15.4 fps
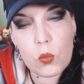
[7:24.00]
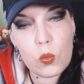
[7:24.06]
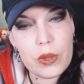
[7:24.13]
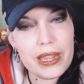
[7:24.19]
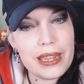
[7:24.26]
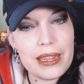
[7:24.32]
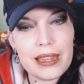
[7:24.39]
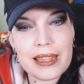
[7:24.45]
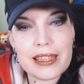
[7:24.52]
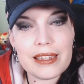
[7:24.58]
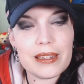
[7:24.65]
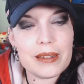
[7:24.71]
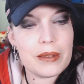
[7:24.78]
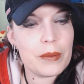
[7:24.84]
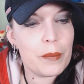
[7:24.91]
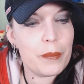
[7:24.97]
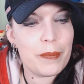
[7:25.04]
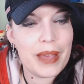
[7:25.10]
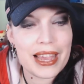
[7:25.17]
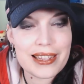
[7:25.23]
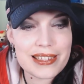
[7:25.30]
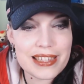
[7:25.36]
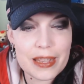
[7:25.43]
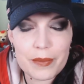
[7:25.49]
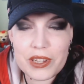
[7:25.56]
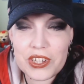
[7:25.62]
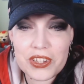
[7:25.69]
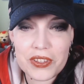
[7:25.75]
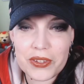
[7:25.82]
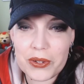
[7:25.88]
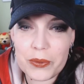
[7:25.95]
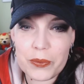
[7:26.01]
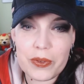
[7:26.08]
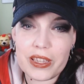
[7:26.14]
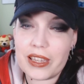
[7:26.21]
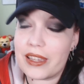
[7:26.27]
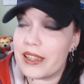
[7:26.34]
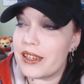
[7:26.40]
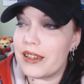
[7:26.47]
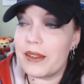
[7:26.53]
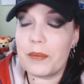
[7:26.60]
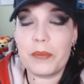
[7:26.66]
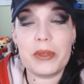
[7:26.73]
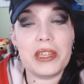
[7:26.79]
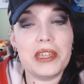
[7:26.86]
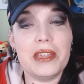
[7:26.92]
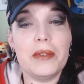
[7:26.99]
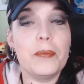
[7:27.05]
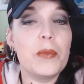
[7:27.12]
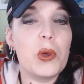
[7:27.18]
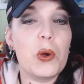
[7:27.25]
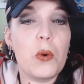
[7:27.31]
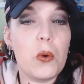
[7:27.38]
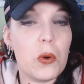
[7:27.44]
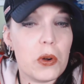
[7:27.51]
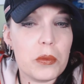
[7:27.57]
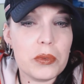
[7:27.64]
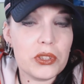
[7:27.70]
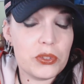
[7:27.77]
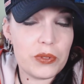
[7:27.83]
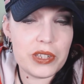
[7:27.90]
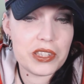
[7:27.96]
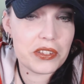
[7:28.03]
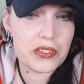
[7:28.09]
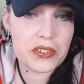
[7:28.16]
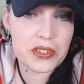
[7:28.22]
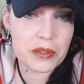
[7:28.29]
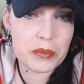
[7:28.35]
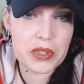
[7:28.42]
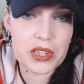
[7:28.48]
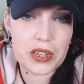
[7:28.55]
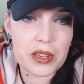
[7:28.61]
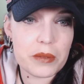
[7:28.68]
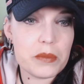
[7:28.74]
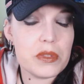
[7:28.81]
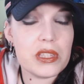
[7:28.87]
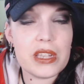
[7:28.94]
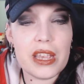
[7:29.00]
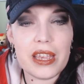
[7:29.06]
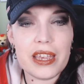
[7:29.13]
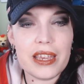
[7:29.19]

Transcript: We can backstab each other. We can be horrible to each other sometimes.